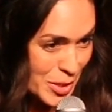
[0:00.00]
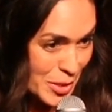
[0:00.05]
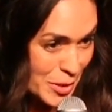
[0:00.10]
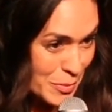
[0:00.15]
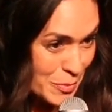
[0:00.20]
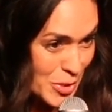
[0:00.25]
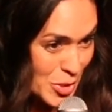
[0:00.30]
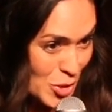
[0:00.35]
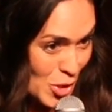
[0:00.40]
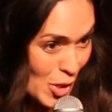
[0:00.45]

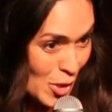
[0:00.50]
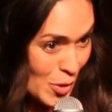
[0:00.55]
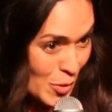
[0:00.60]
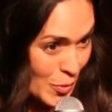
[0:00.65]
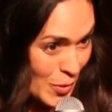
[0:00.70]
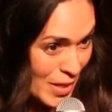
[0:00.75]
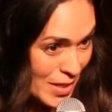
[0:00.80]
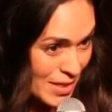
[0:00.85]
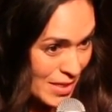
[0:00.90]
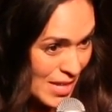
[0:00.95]
Kilimanjaro
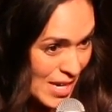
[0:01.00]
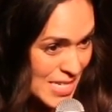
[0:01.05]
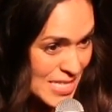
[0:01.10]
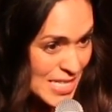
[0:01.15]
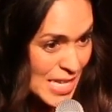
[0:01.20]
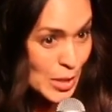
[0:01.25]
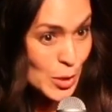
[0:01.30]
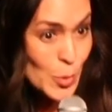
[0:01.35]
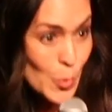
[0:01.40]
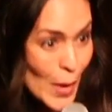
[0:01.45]
with, I
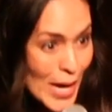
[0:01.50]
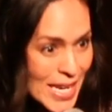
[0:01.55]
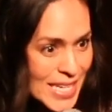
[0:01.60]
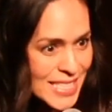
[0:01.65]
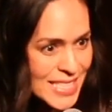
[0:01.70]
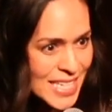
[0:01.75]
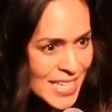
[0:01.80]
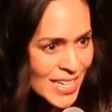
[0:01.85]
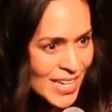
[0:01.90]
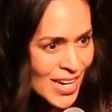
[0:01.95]
said,
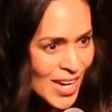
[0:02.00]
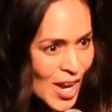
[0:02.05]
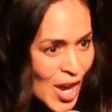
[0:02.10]
great,